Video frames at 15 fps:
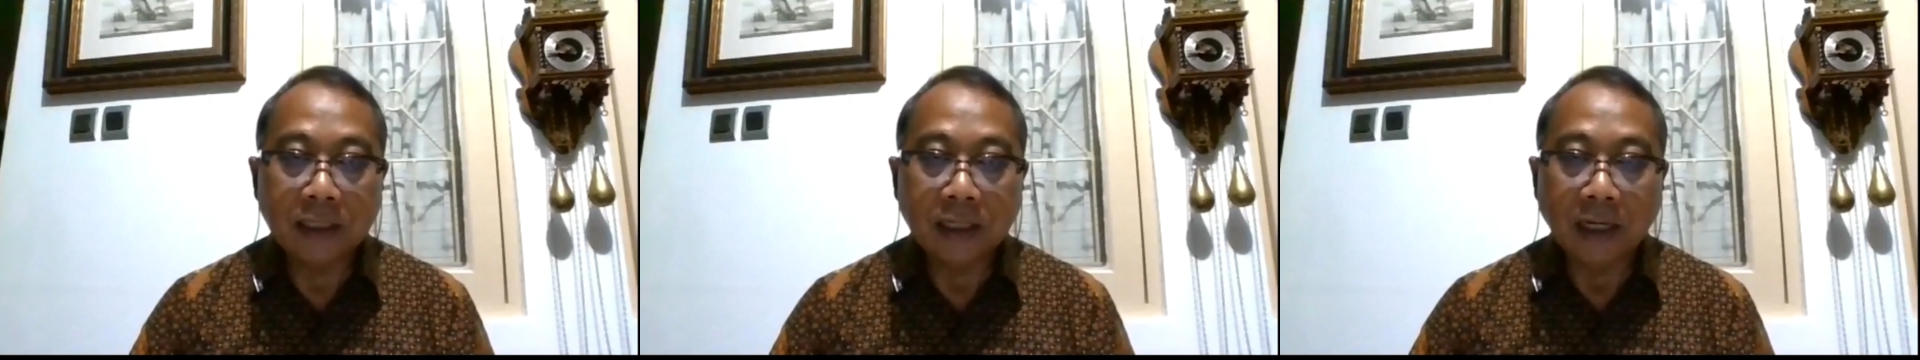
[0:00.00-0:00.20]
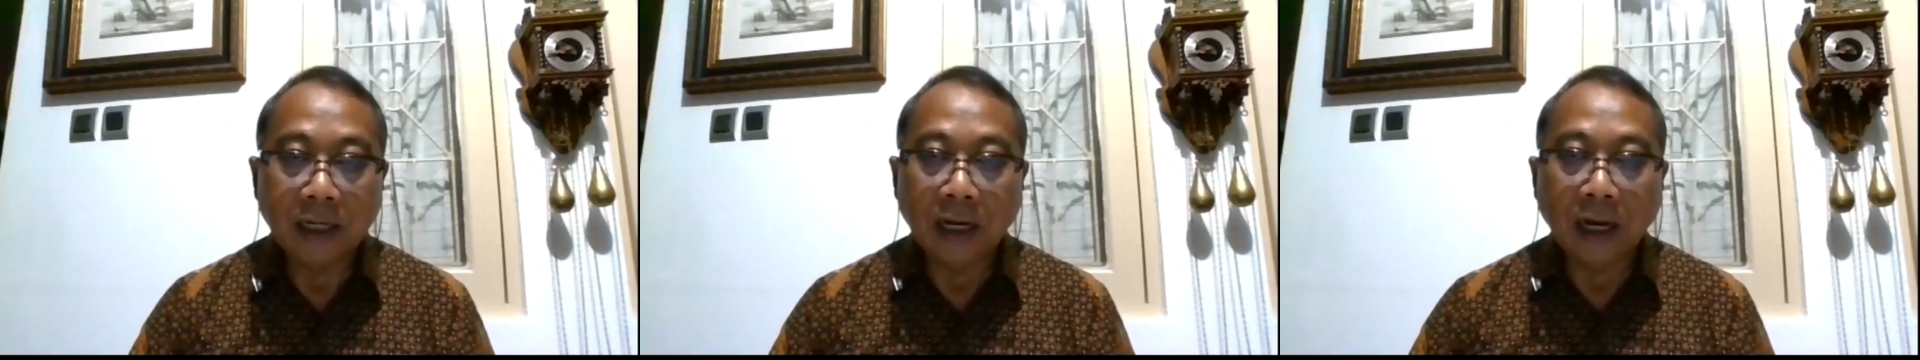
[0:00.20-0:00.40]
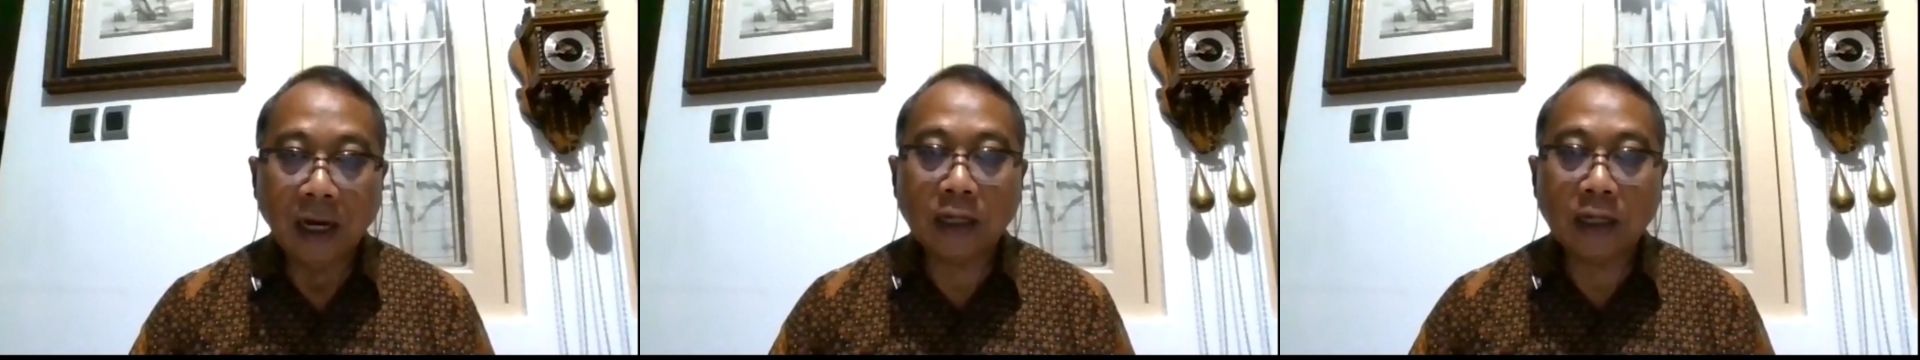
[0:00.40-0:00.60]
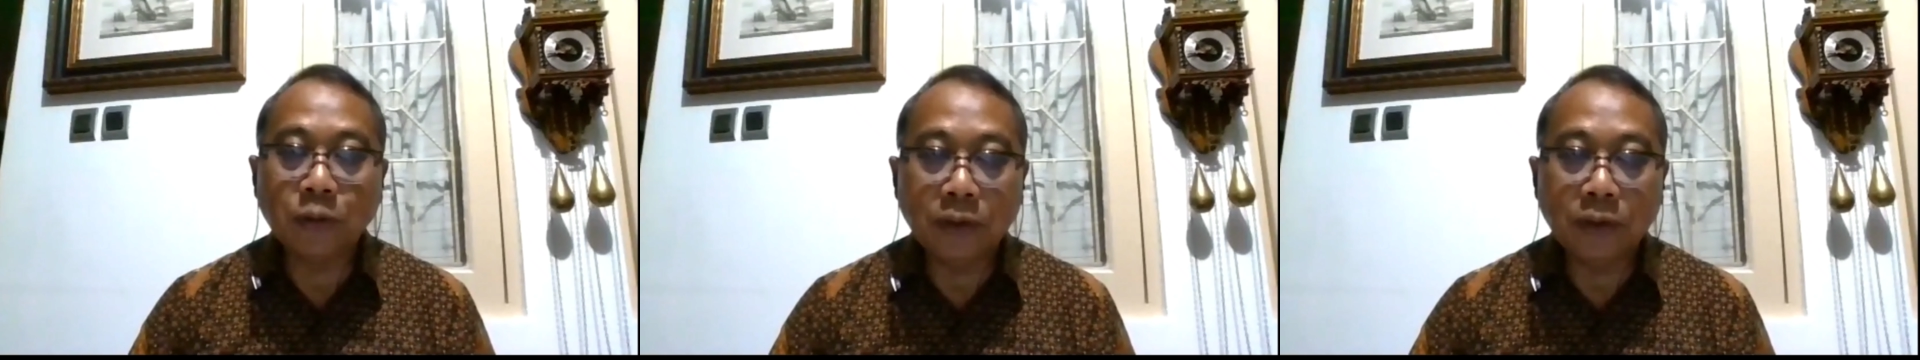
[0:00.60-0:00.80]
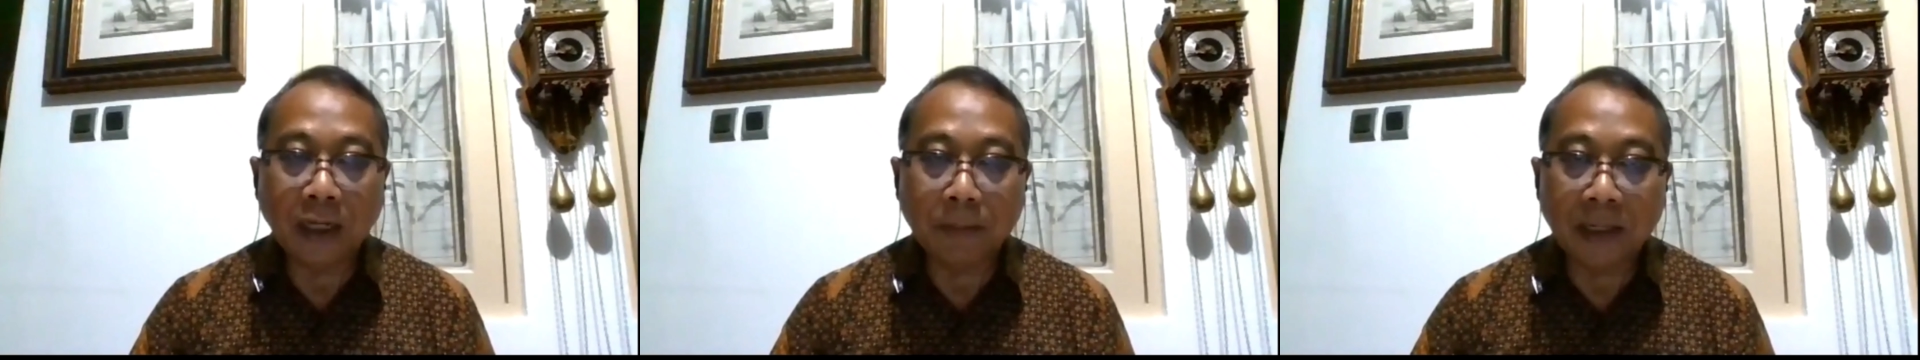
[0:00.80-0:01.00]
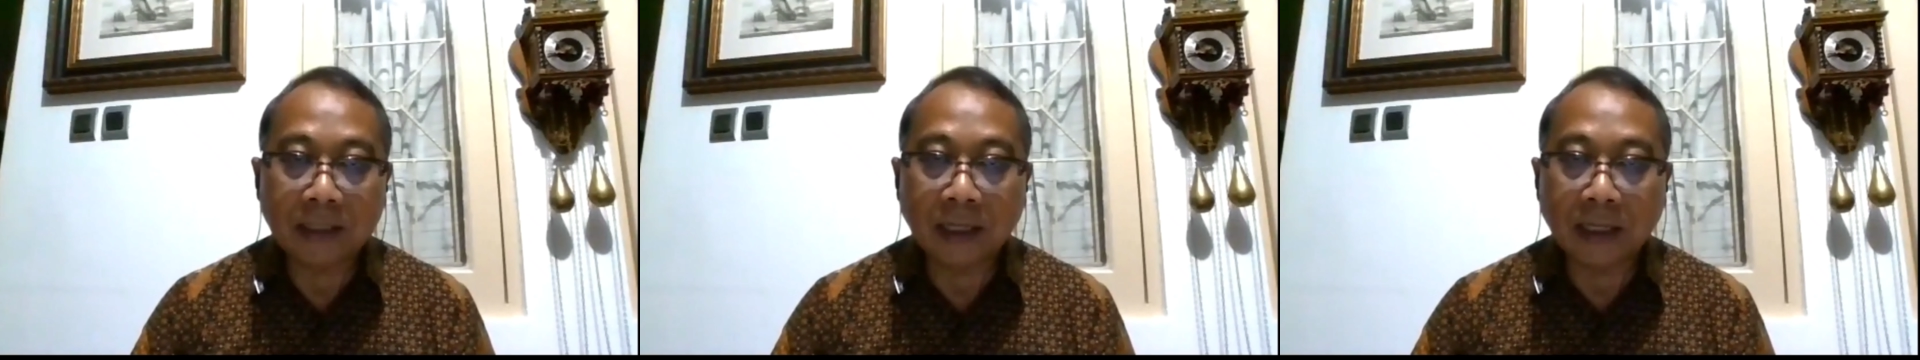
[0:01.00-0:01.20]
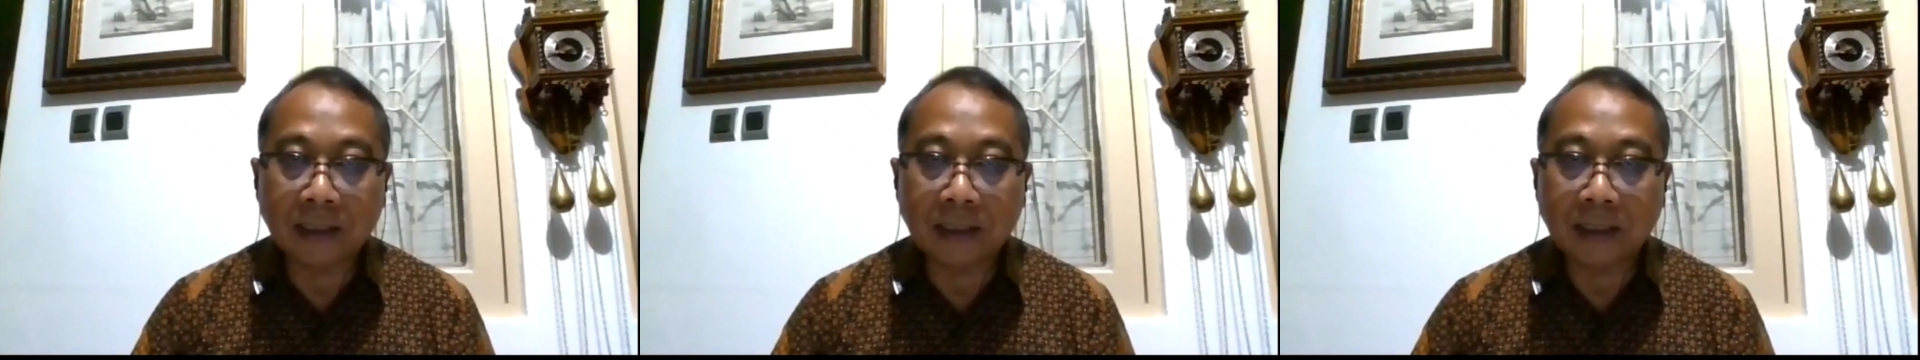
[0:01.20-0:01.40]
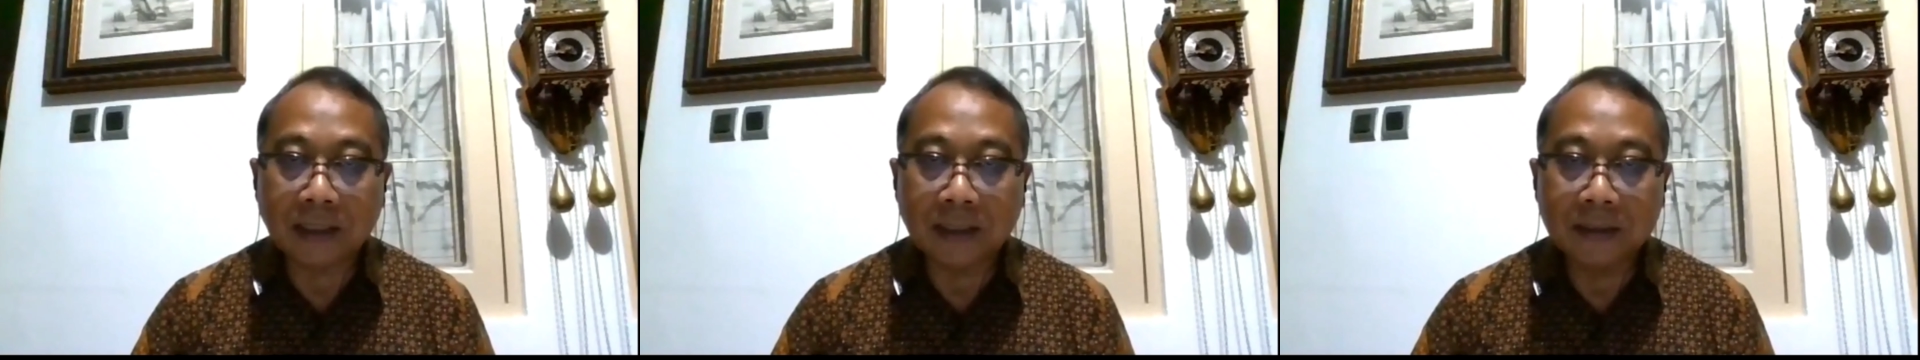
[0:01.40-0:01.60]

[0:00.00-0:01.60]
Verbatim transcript: Hakuna Matata,